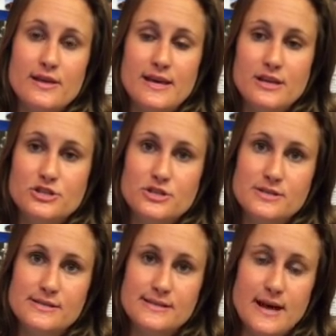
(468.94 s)
each
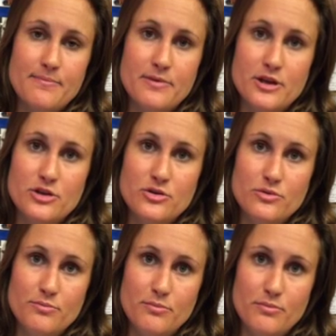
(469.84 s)
step that
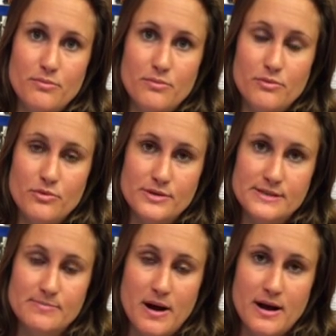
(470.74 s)
you
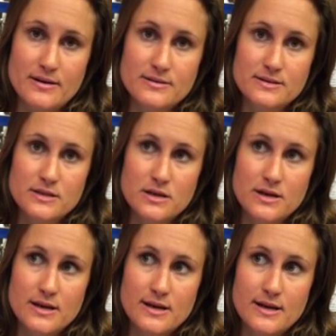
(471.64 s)
respond,
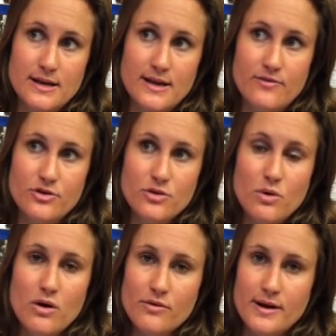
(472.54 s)
if
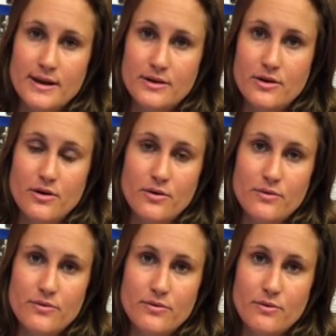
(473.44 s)
you already
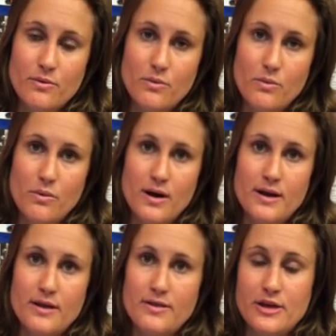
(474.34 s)
know
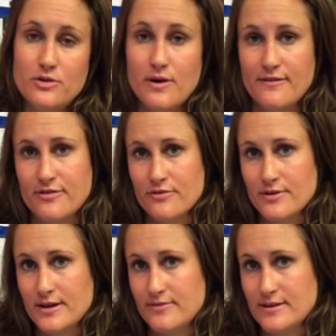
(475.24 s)
that you have
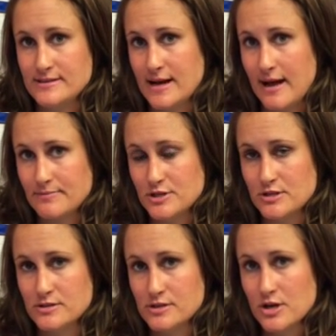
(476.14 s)
3 of these
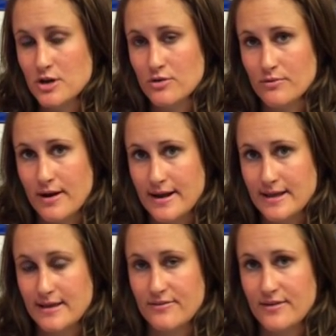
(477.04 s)
options
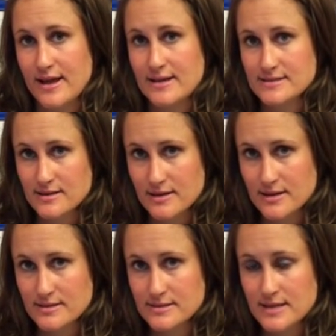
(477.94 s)
ready if it
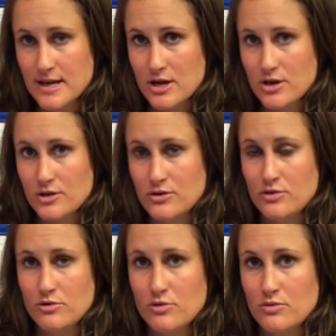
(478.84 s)
escalates,
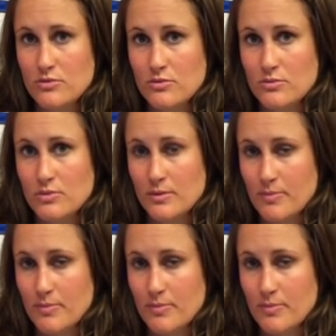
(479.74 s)
you will